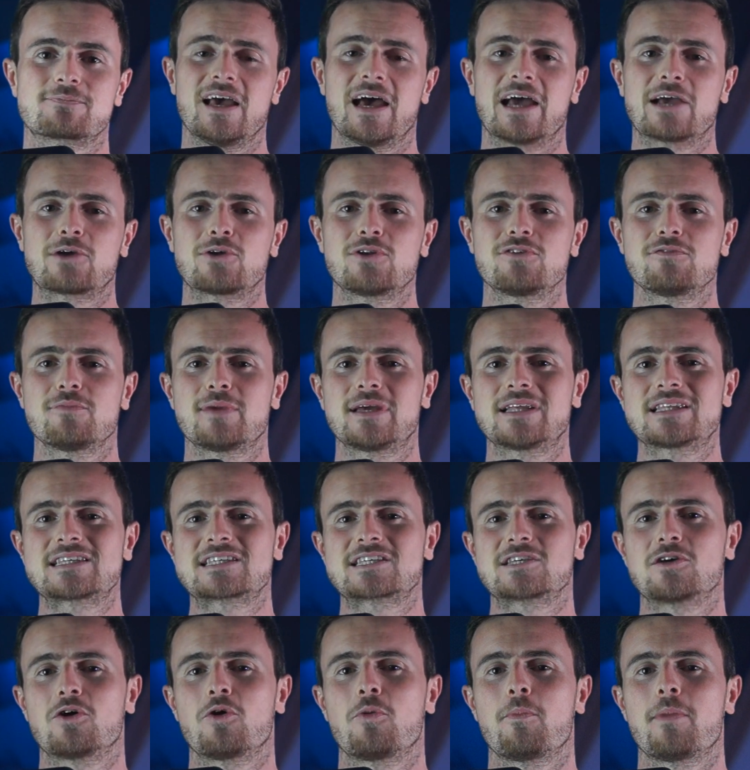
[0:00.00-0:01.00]
I could have made
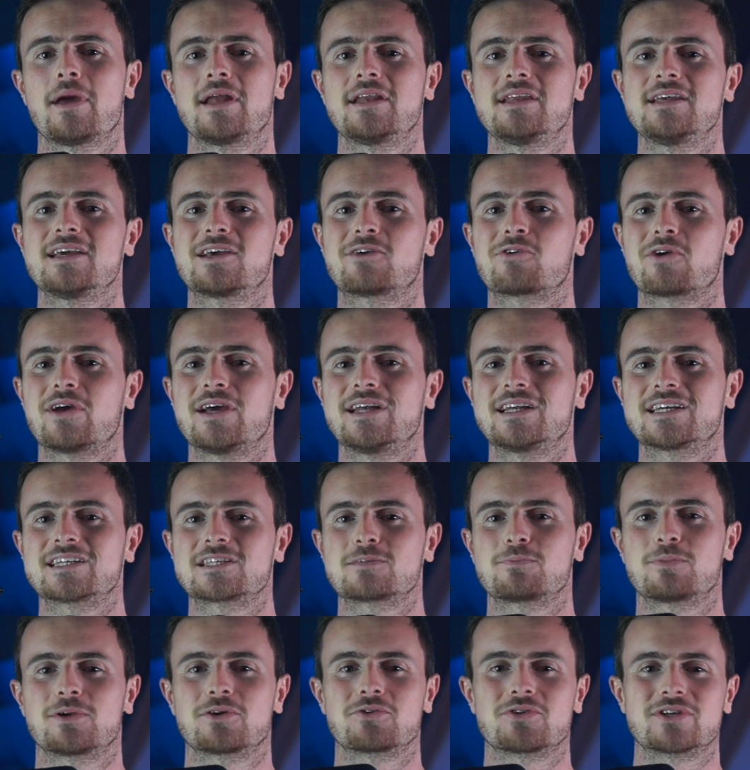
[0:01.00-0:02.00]
so many great
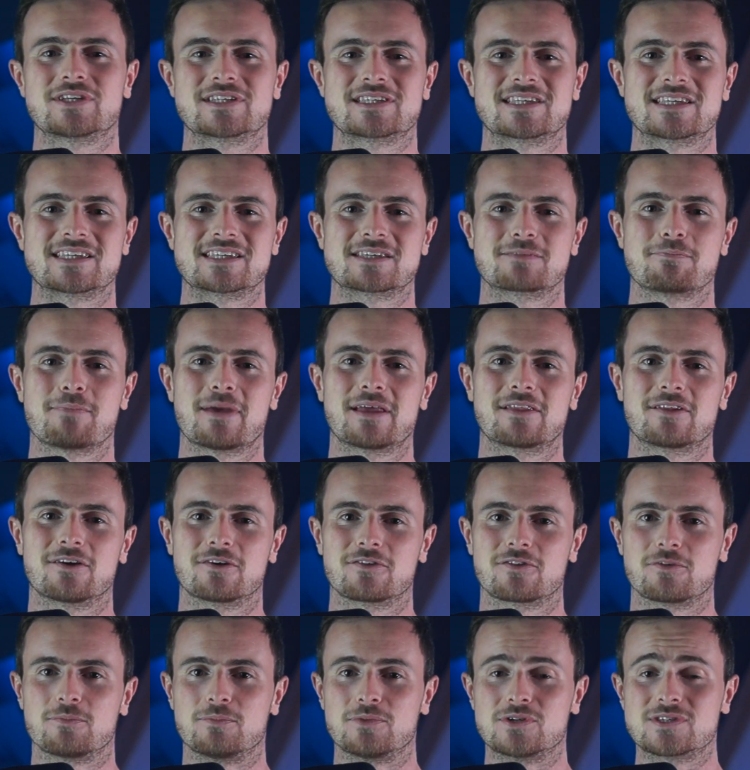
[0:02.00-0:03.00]
experiences, met
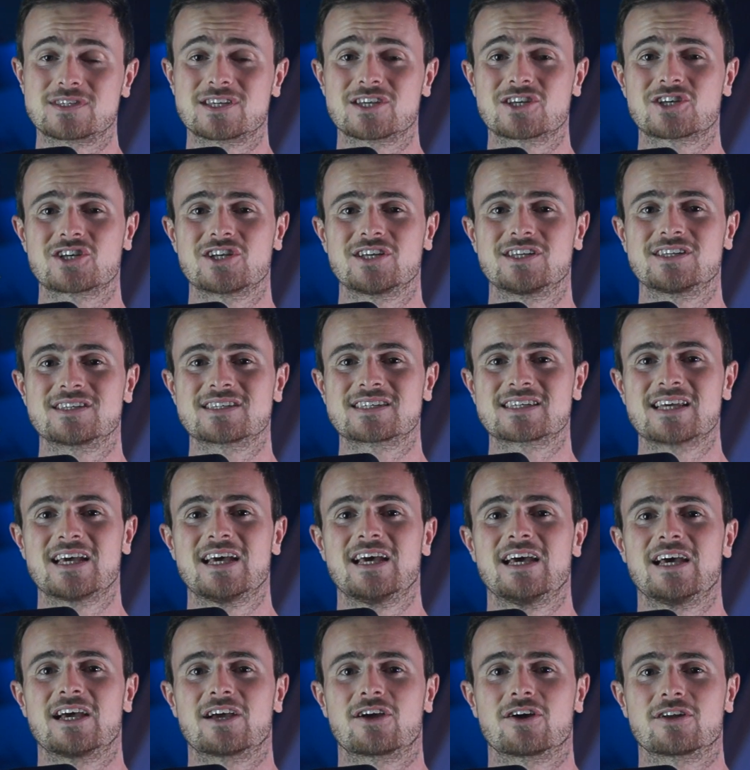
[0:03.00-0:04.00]
other musicians,
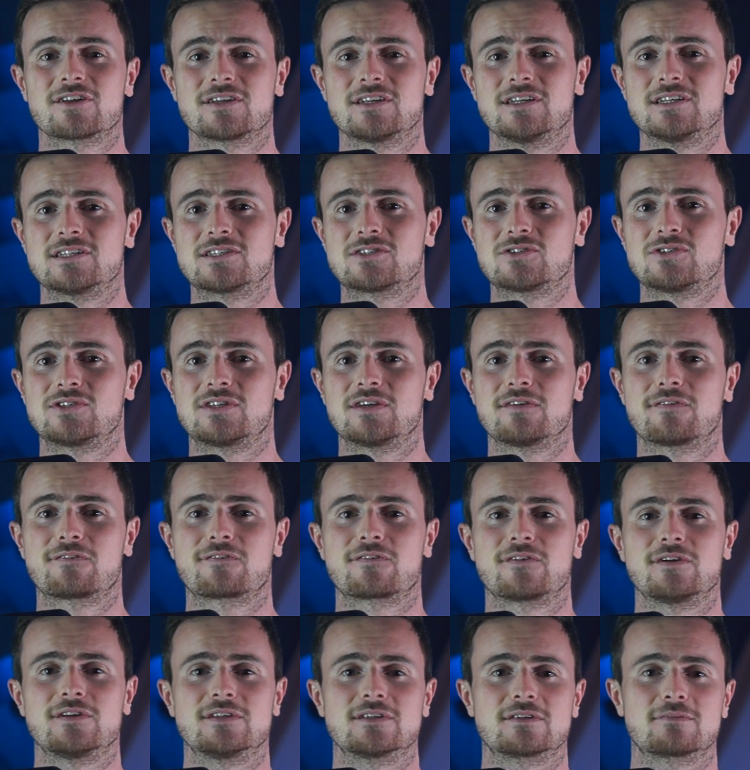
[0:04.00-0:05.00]
gotten into
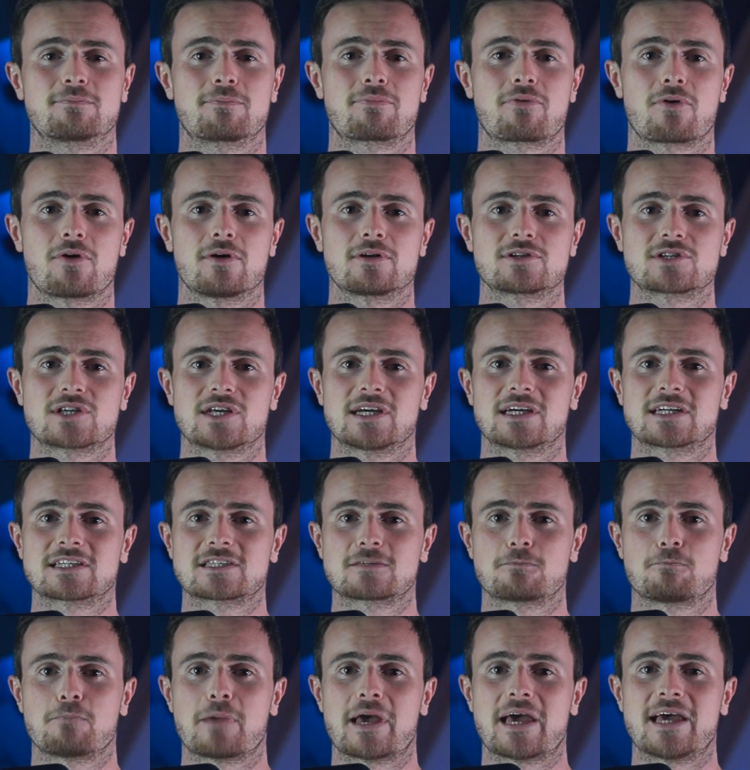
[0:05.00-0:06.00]
different projects,
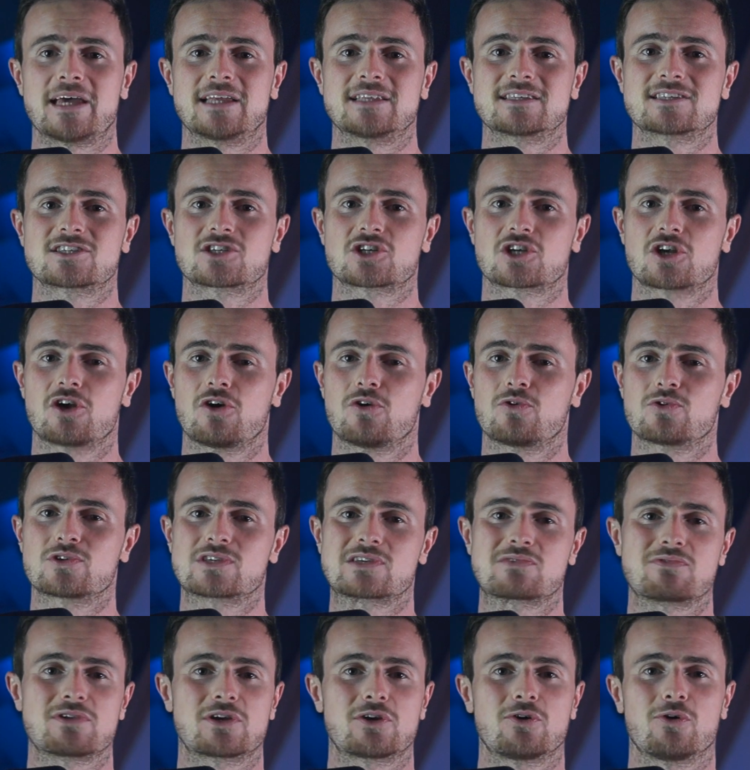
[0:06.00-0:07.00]
bands, shows,
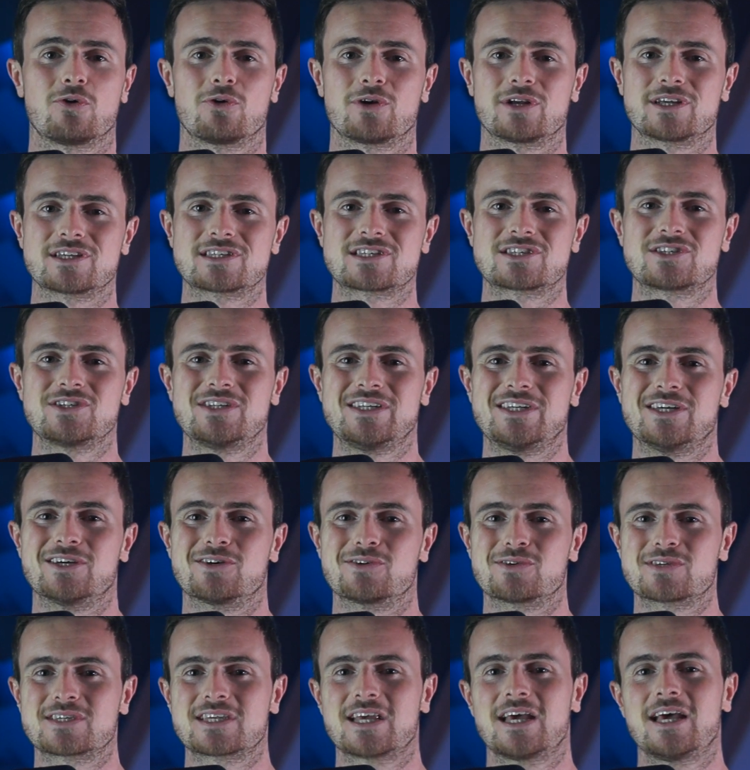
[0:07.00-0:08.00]
recording
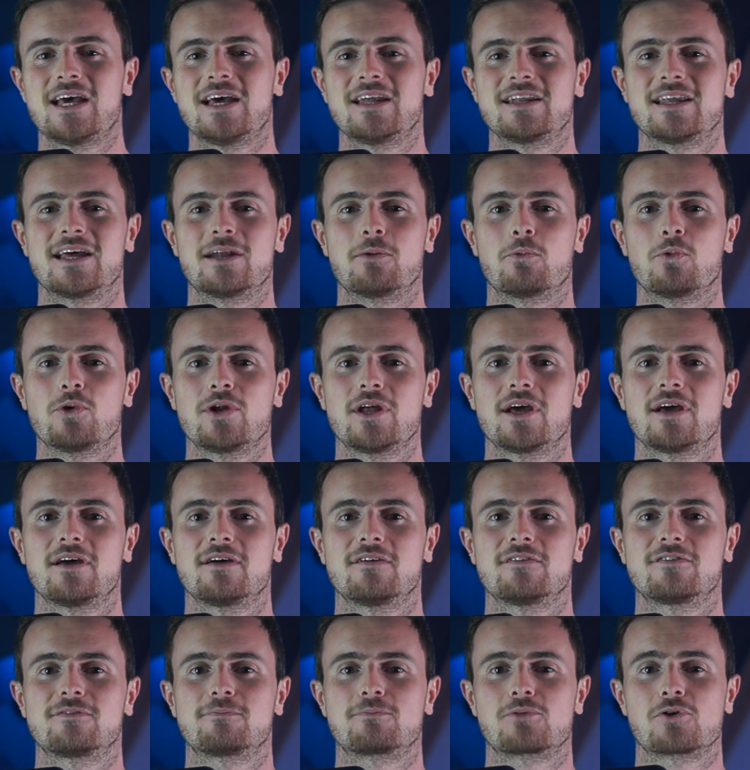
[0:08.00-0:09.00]
studios that would
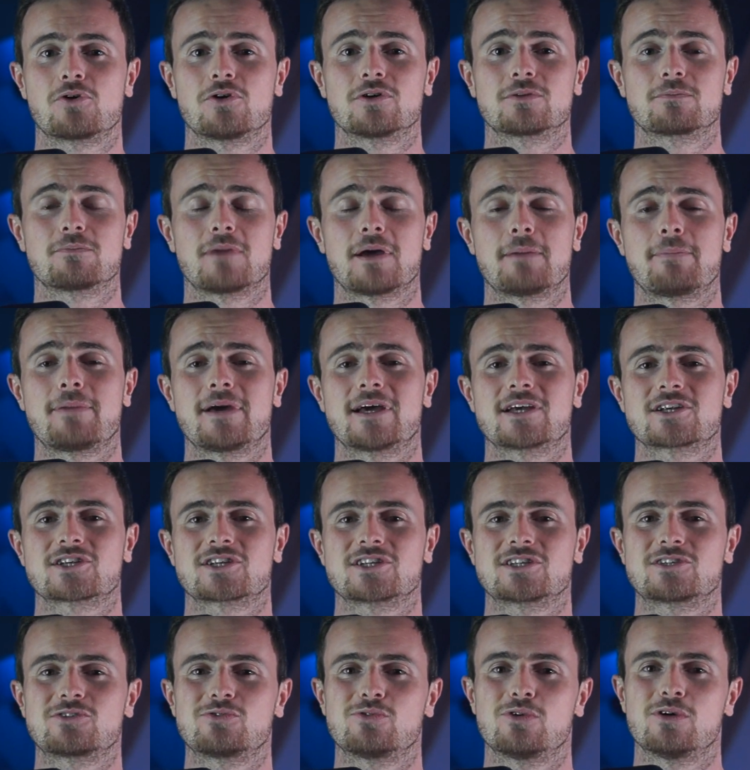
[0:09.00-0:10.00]
have brought my passion
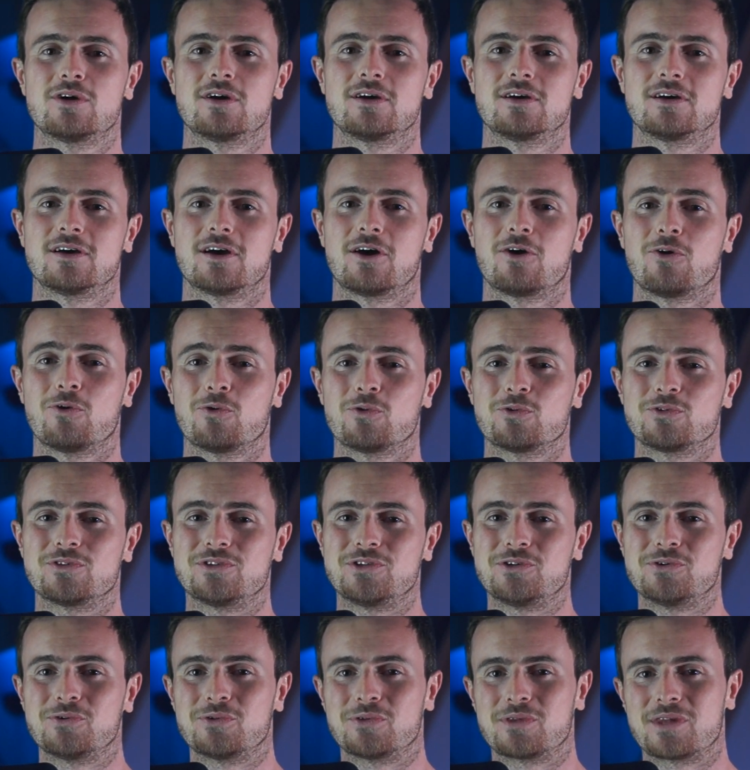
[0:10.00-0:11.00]
to a whole
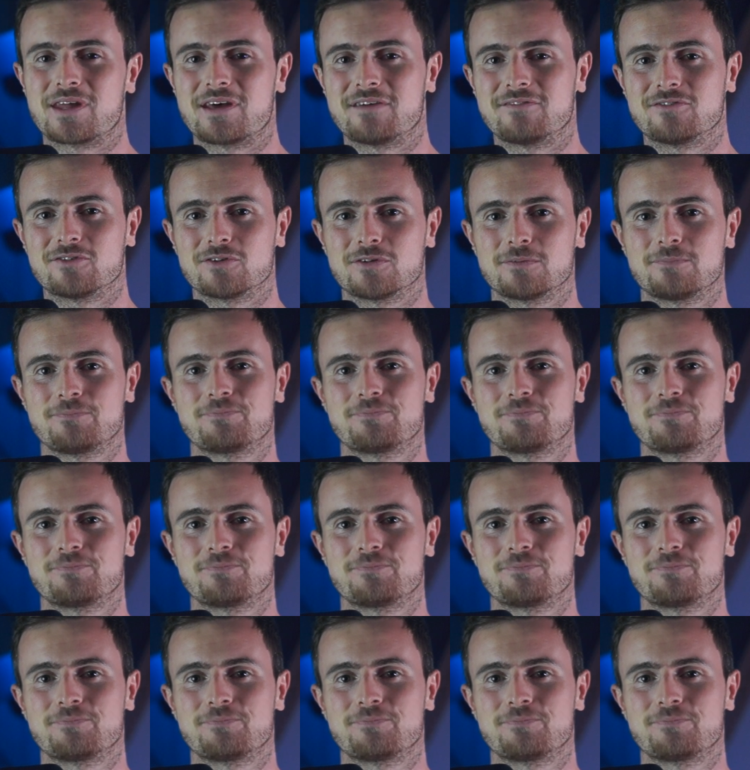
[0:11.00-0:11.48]
new level.